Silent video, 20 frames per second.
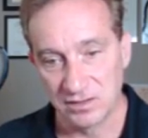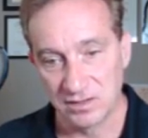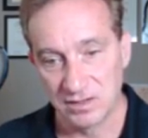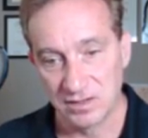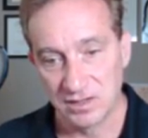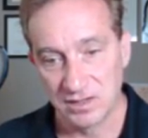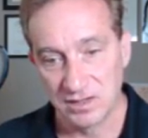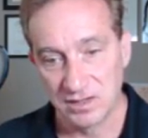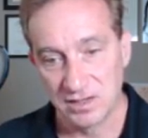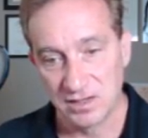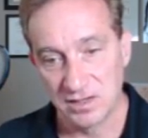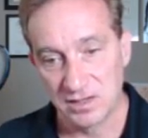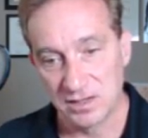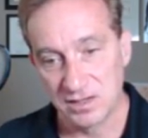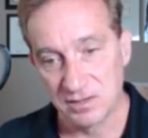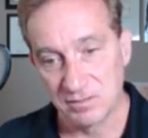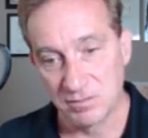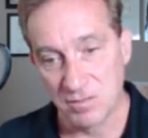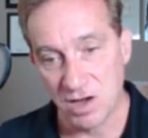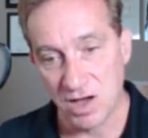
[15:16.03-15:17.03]

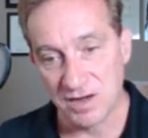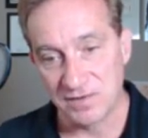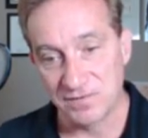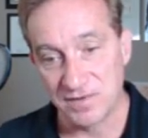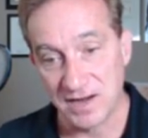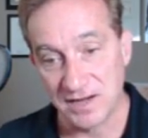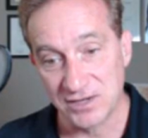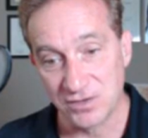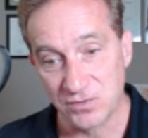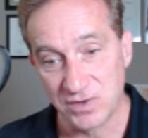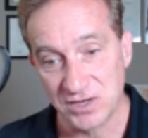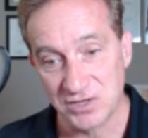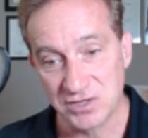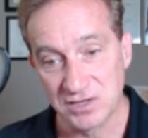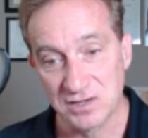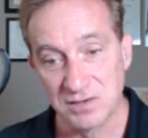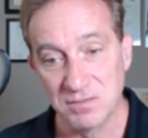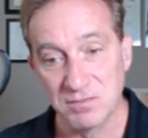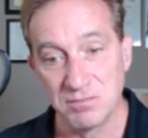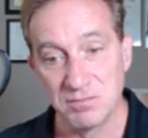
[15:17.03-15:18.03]
modified duration
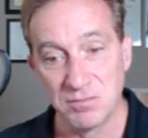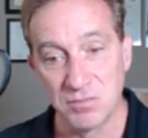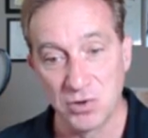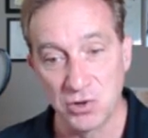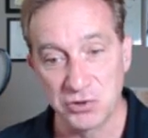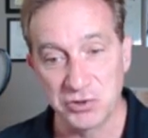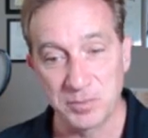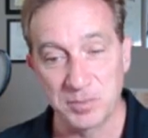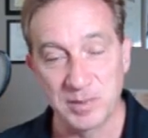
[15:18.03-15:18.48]
multiplied